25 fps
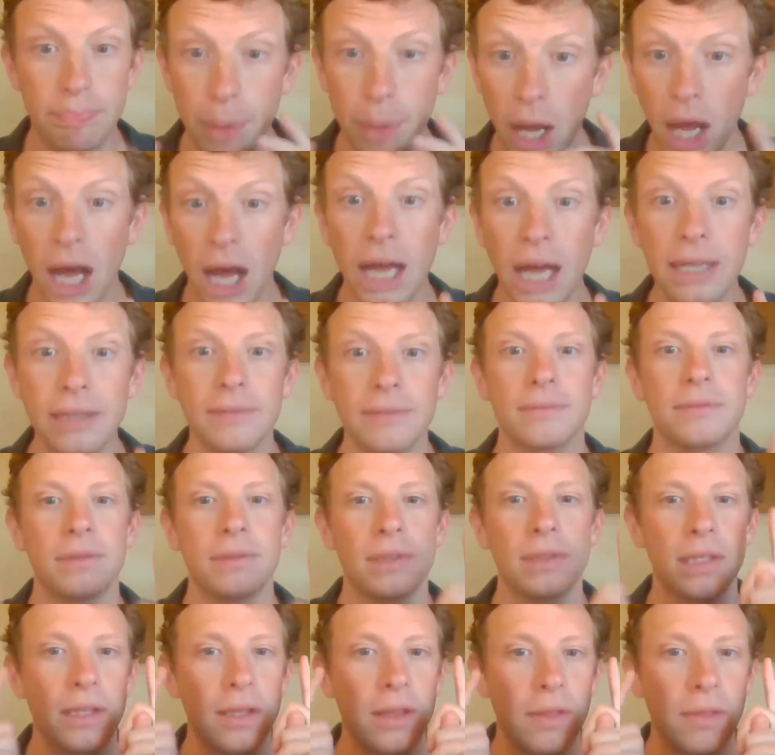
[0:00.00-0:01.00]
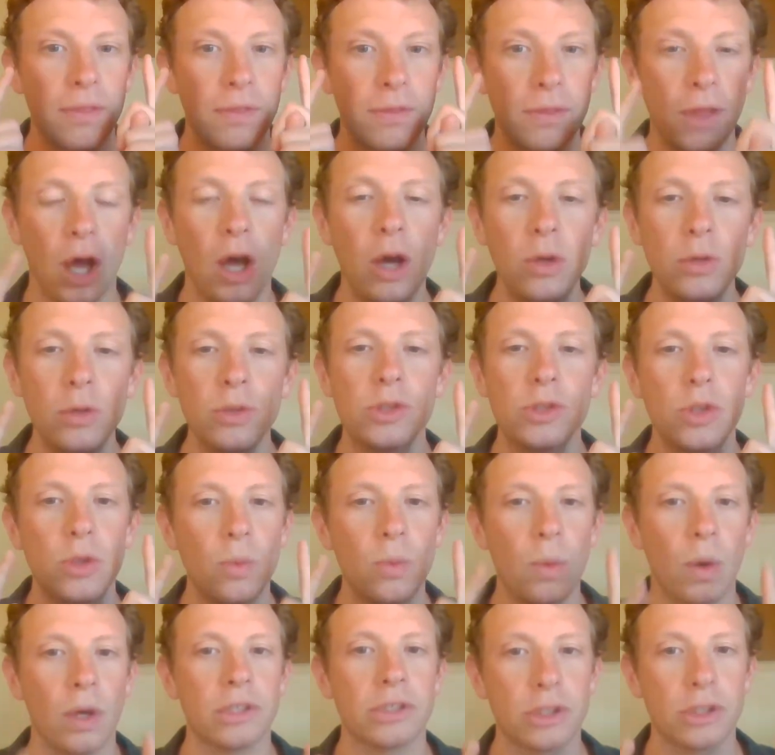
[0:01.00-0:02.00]
But those
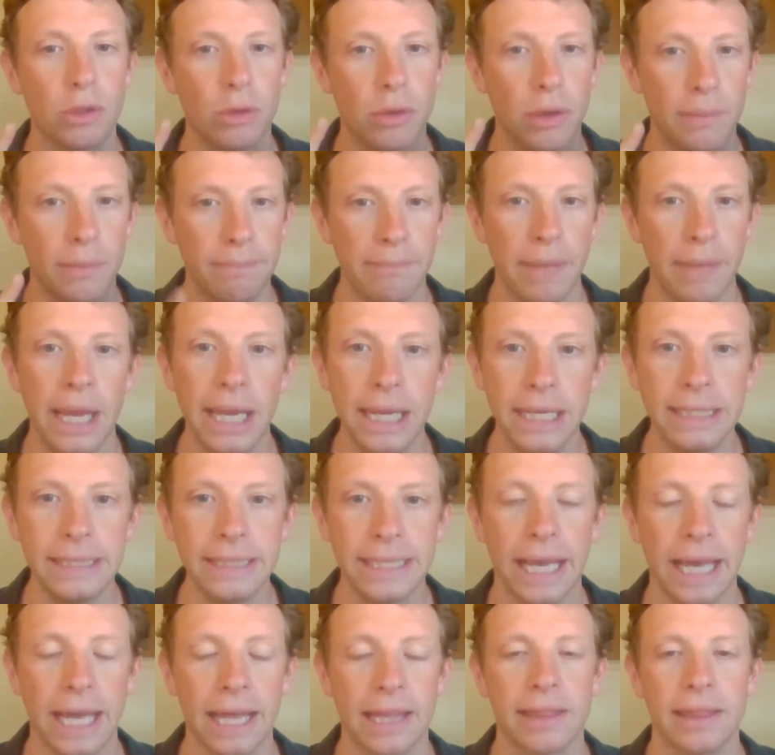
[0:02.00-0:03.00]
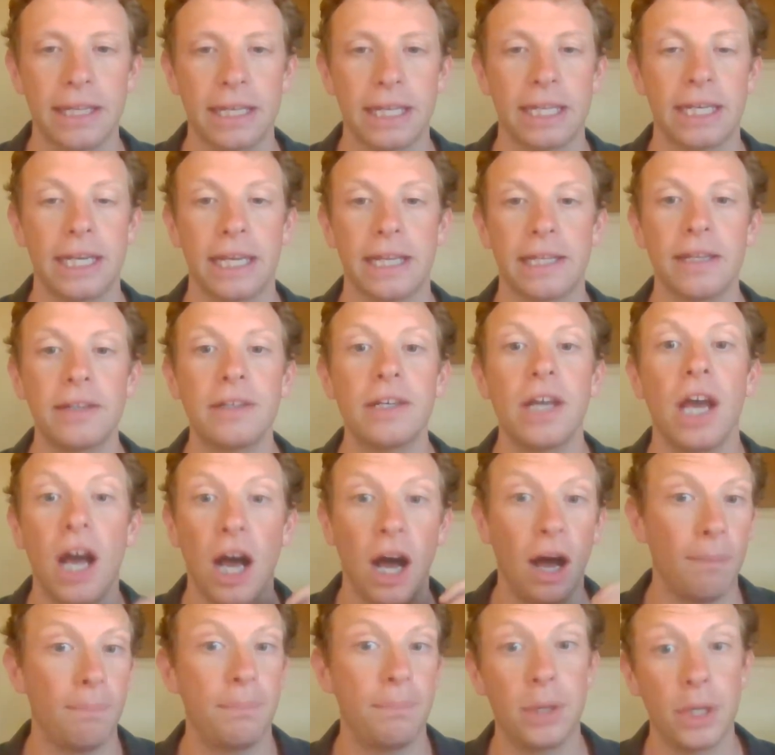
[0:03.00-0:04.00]
who want to remain Catholic in England
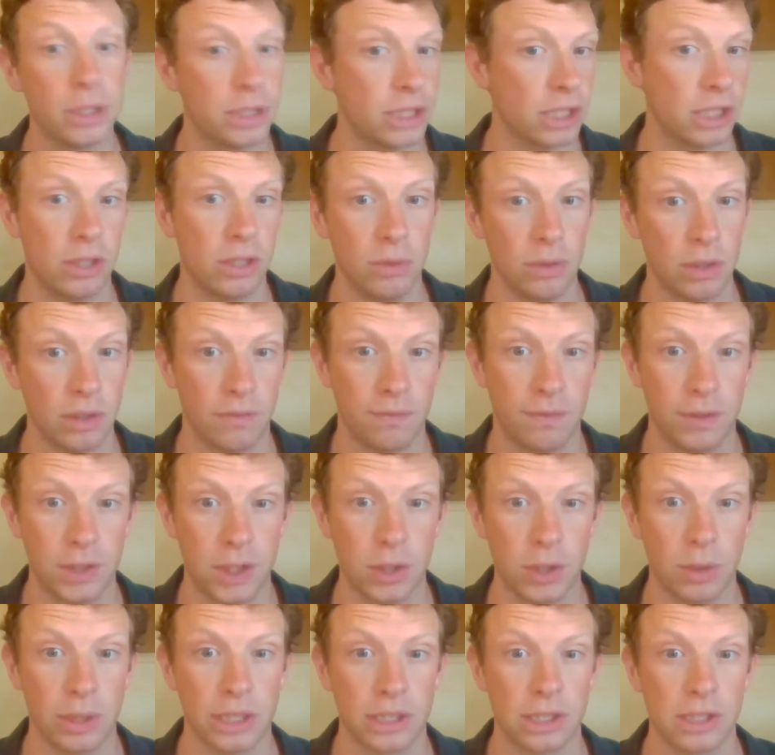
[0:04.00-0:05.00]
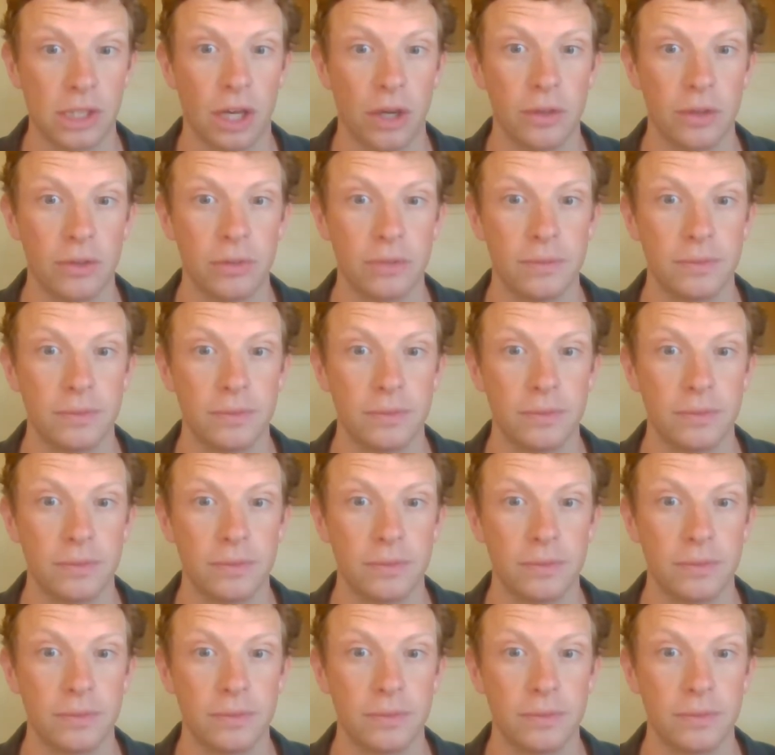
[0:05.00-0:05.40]
are persecuted for doing so.